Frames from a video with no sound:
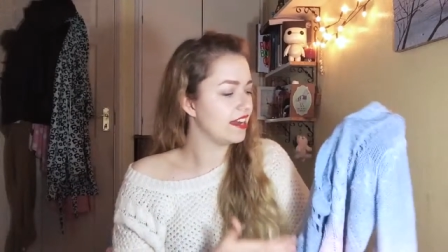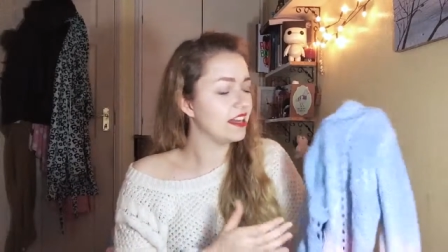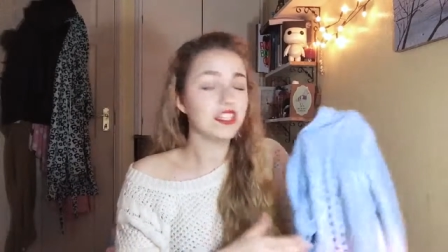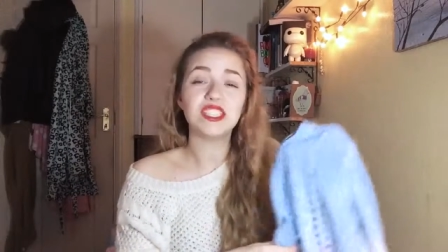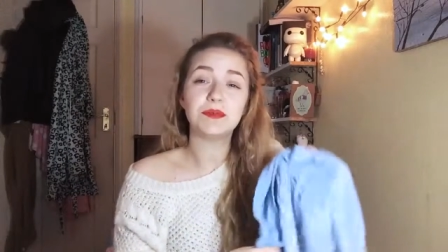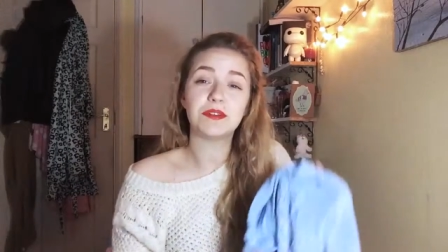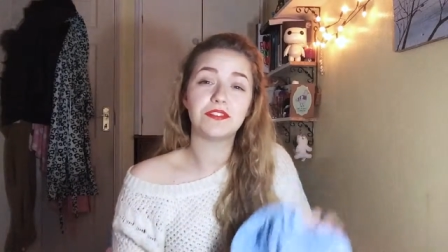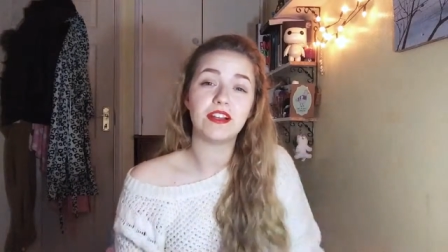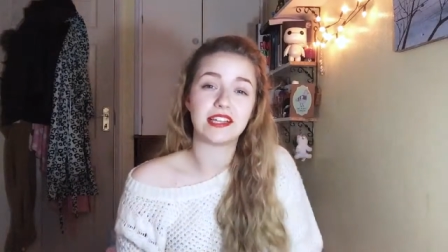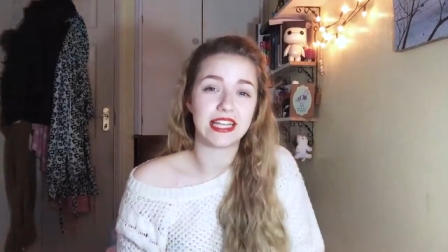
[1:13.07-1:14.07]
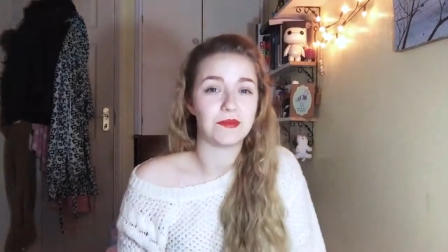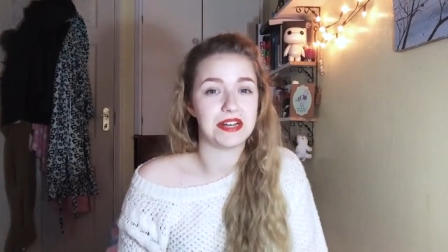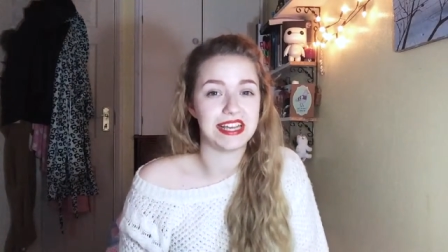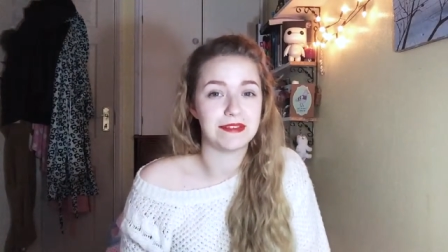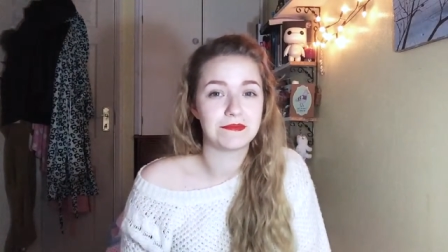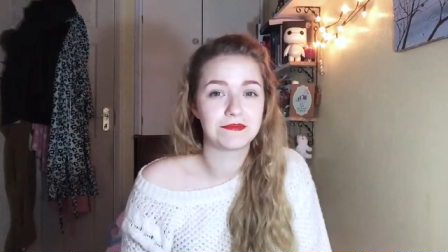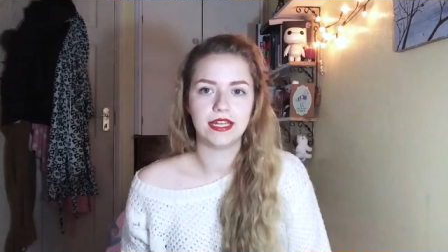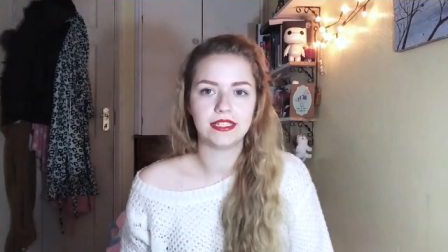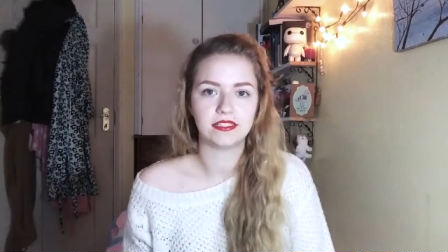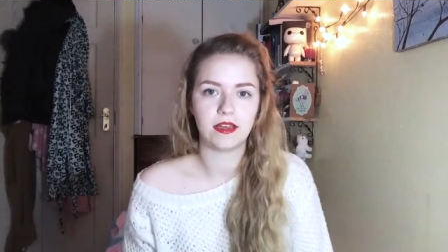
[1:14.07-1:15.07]
and I actually prefer it that way.
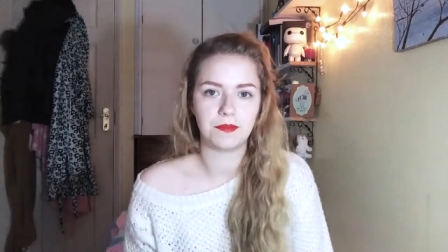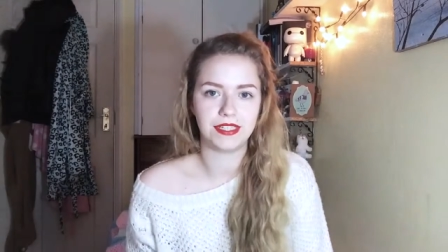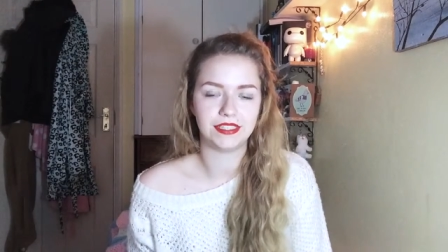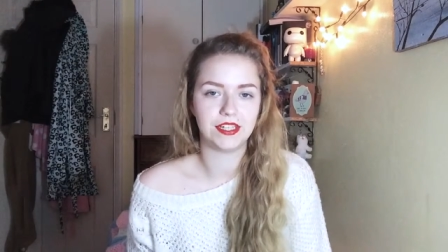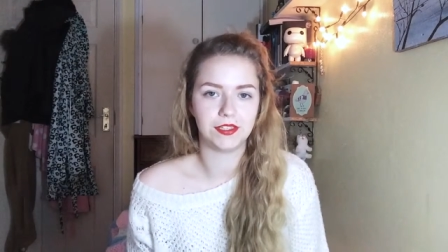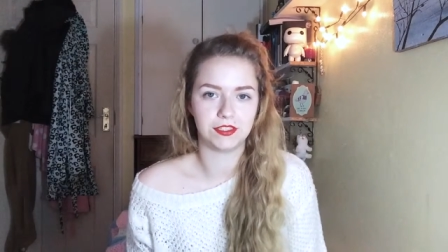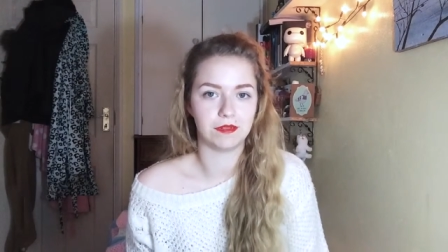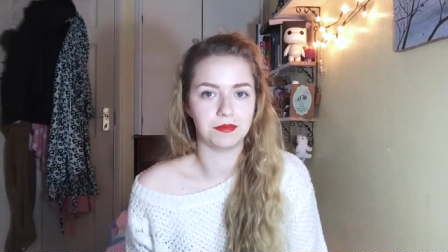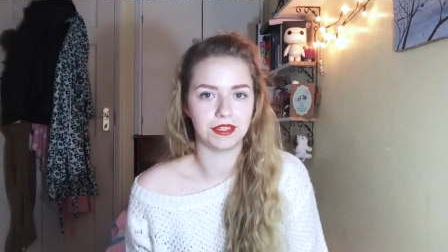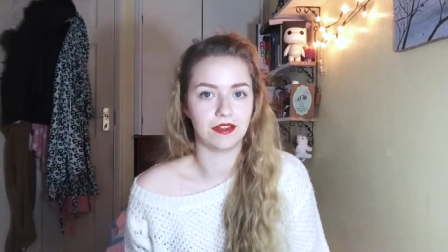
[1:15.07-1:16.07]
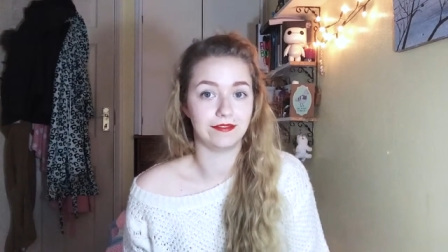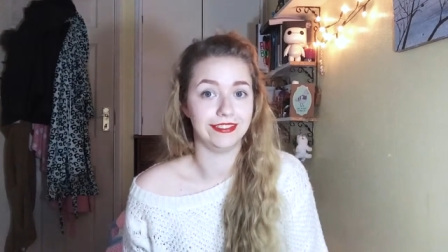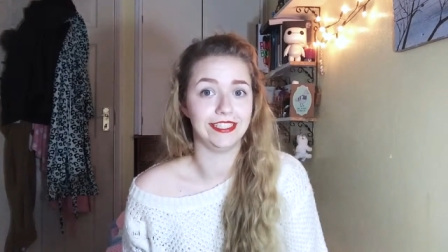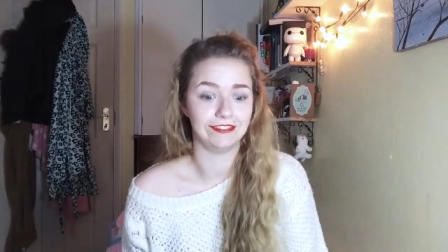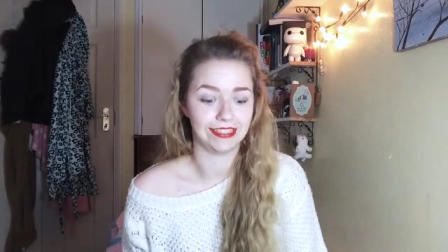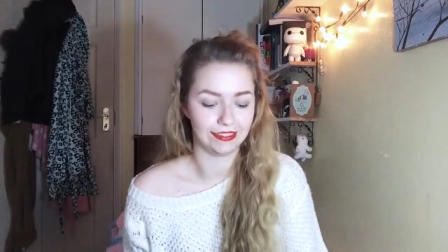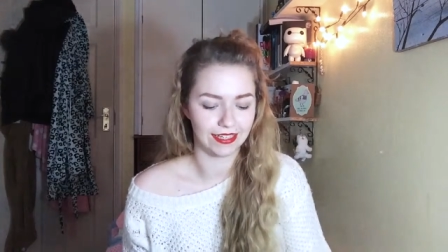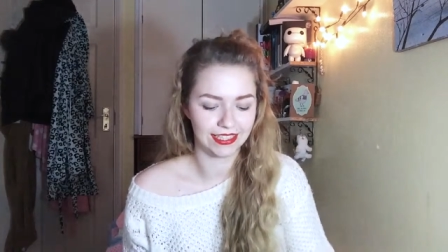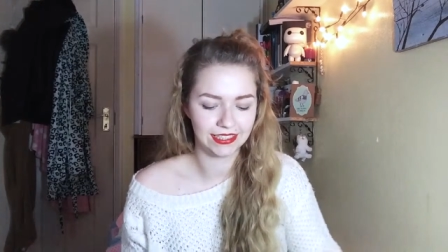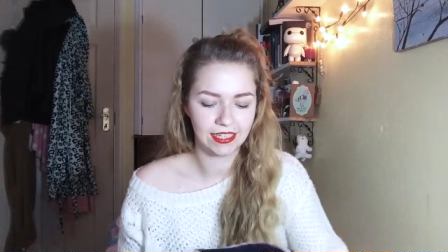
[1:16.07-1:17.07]
Next up is another jumper that I really, really
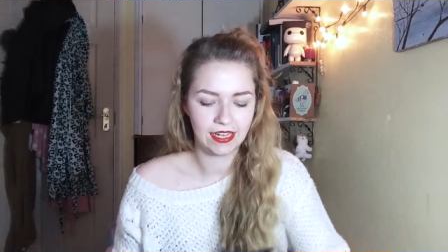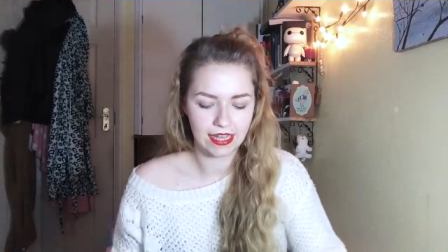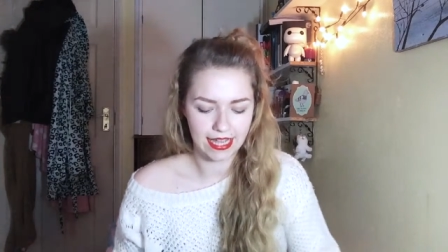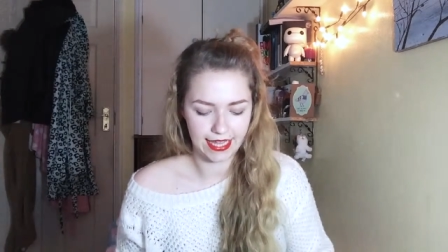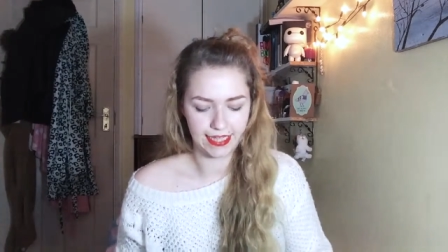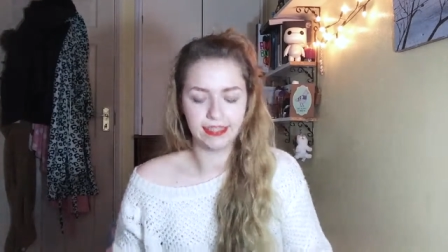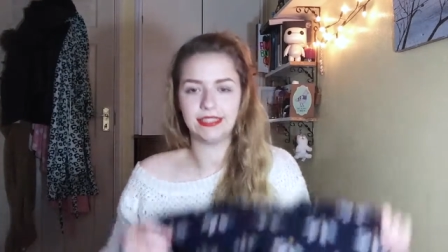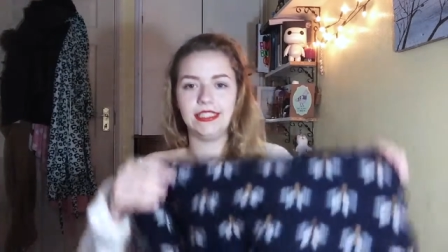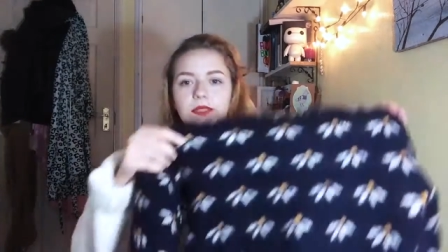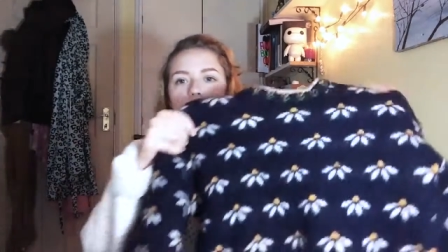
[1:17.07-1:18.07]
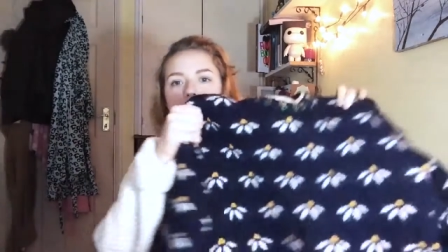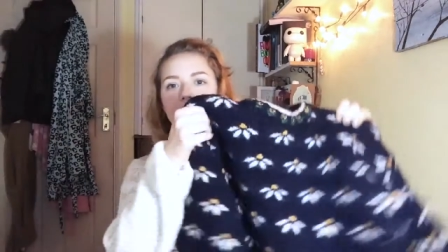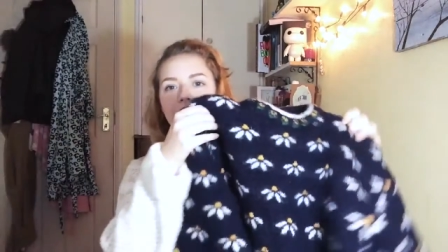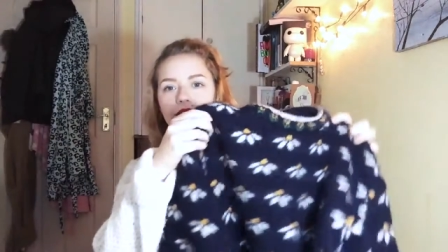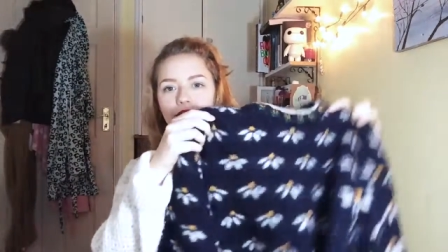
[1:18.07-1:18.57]
liked, and it's this one.